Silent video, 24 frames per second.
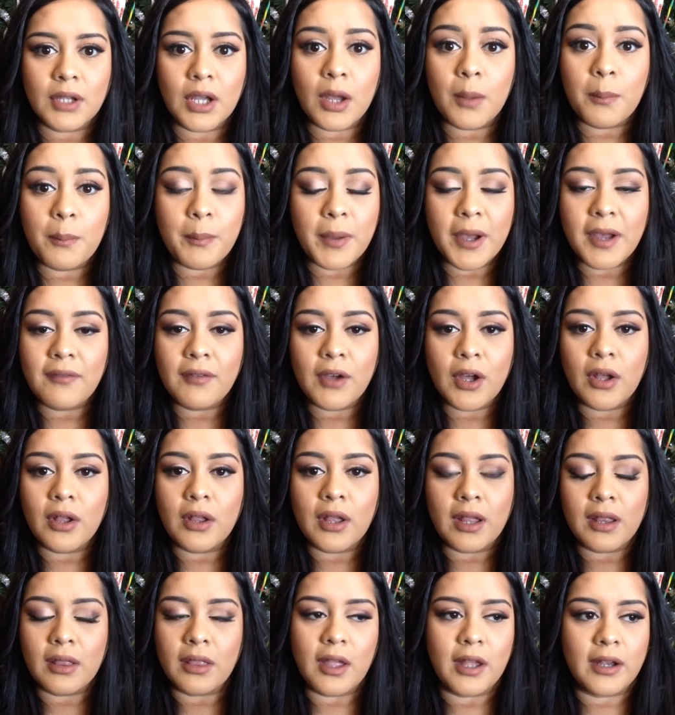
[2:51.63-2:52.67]
above
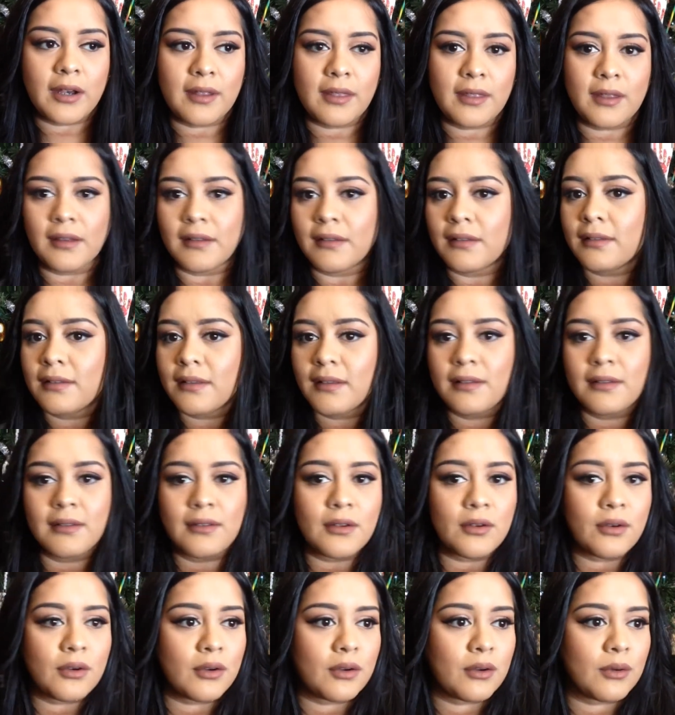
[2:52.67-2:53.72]
all, a lot of things,
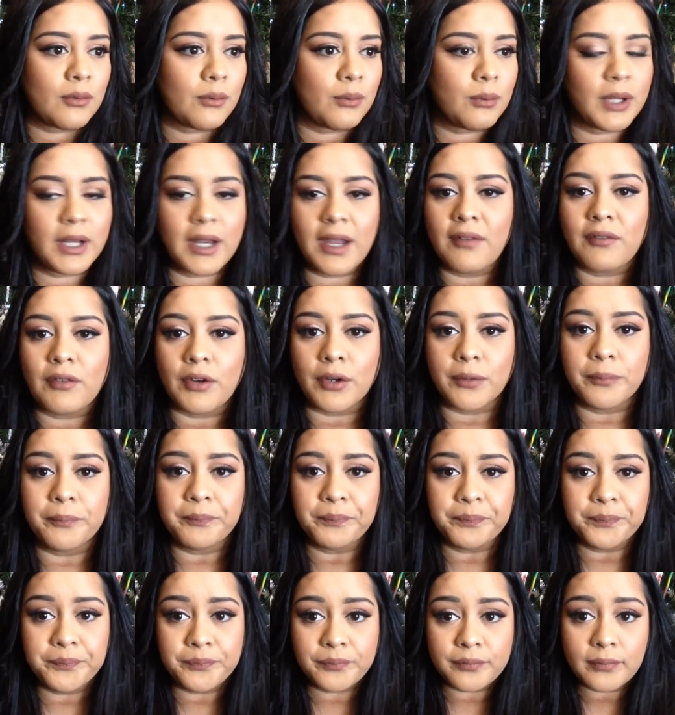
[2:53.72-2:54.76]
sister, whatever.
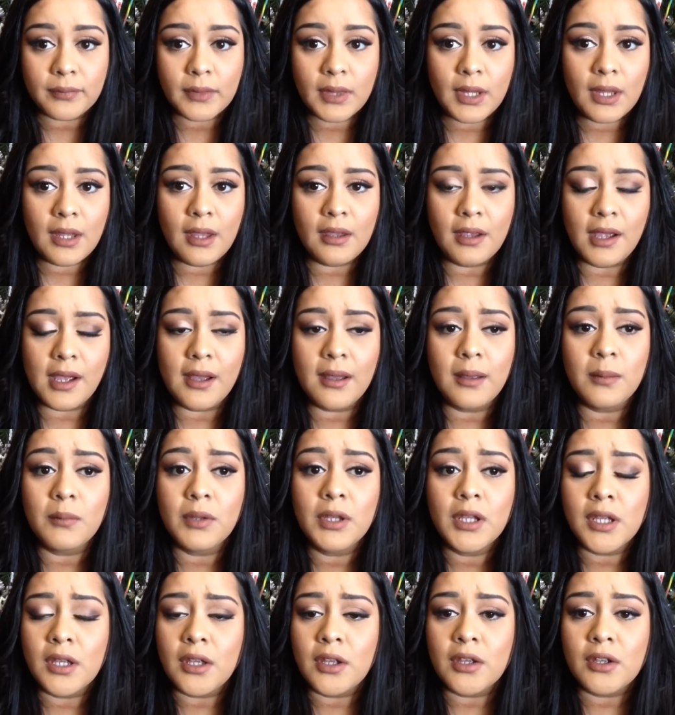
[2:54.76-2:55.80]

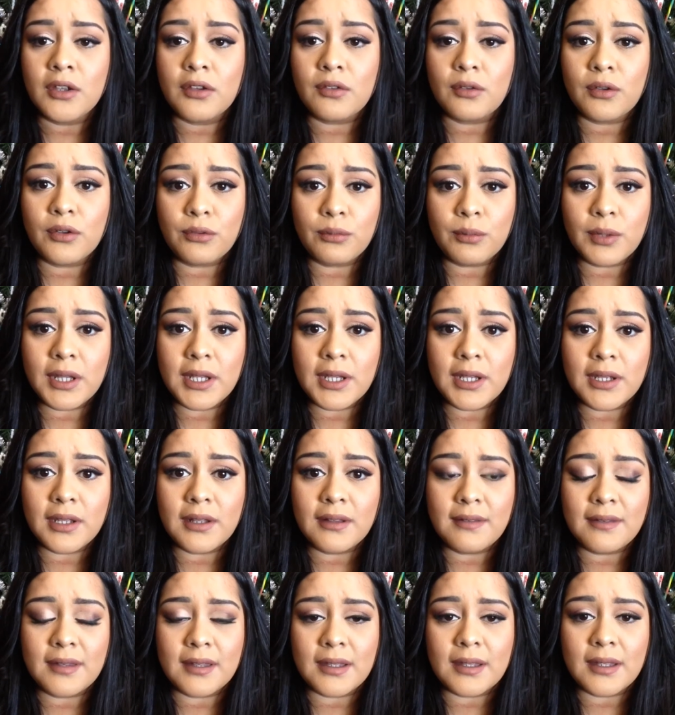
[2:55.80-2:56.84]
So it's really
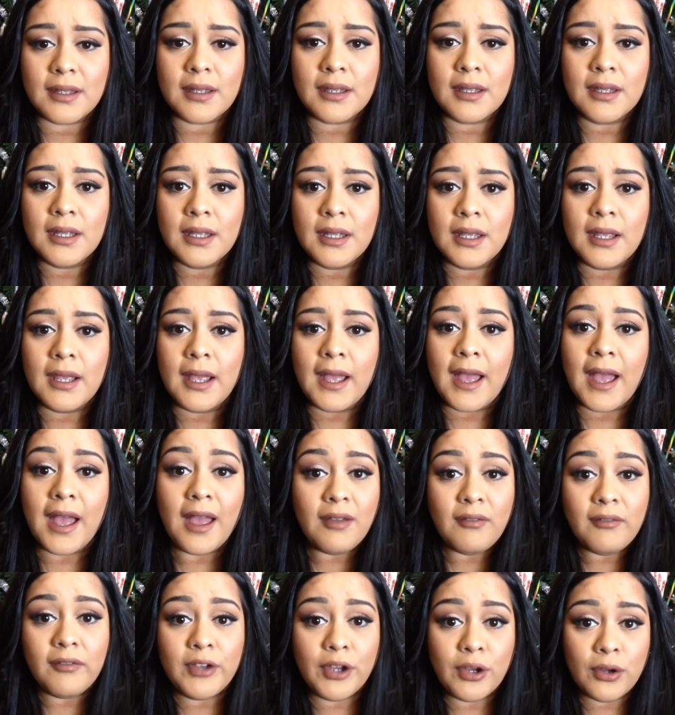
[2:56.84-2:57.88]
good to
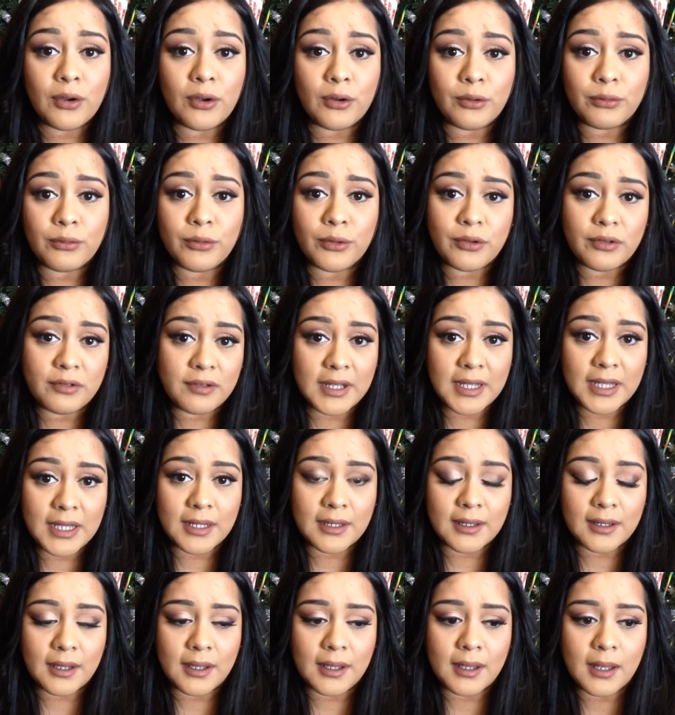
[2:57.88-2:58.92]
have your own
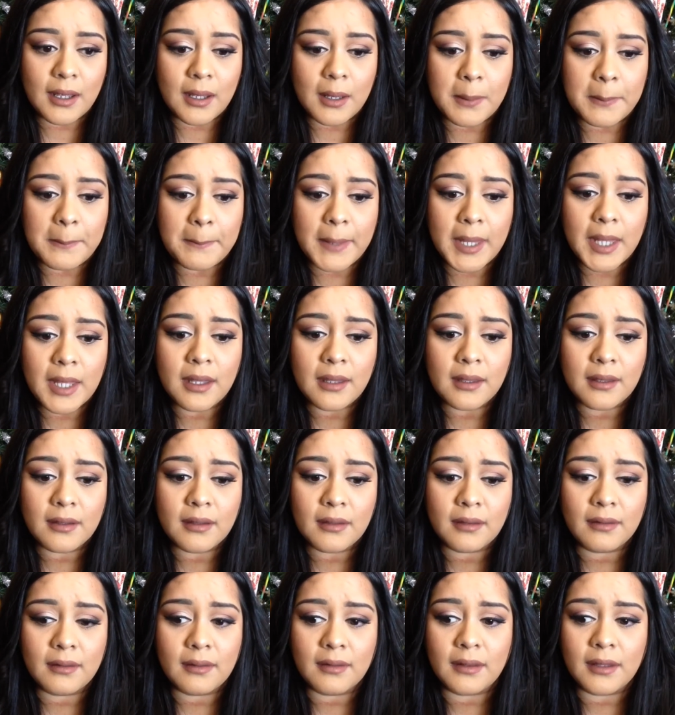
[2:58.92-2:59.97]
routine.
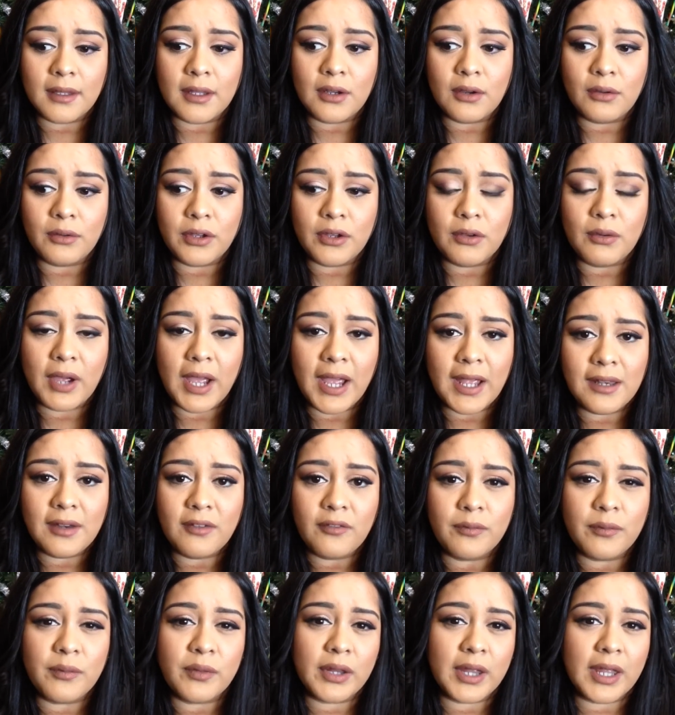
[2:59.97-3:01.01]
You know, you kind
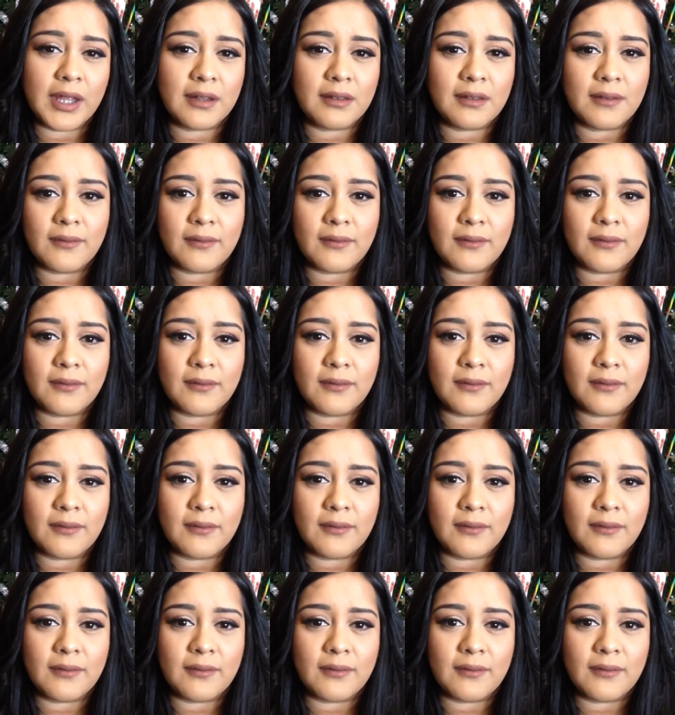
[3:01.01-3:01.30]
of like